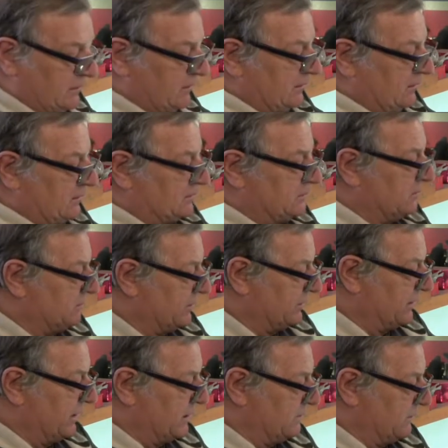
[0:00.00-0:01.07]
It's got my
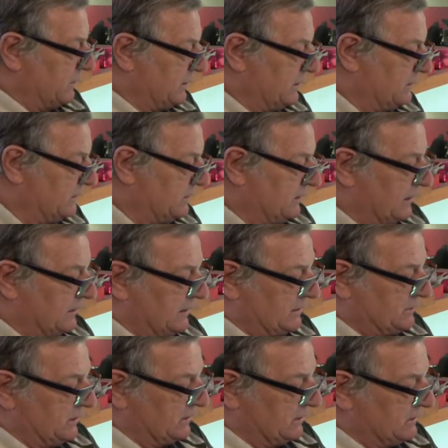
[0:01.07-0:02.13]
name on it, and
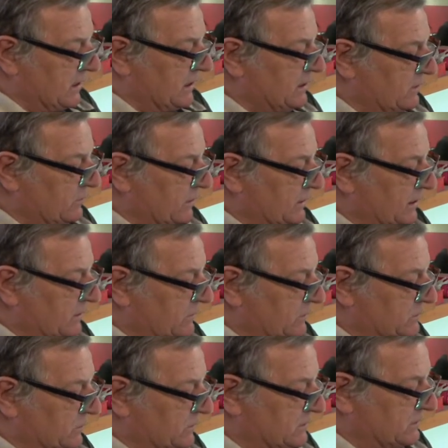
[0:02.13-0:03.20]
actually the date it went in,
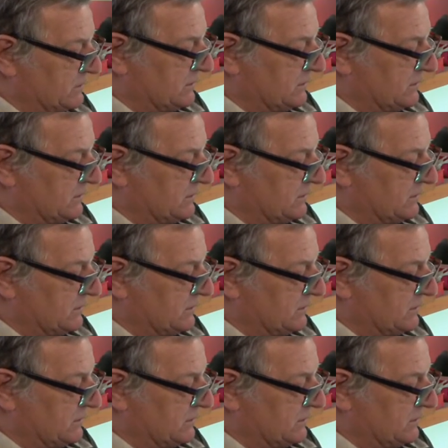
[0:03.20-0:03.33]
which was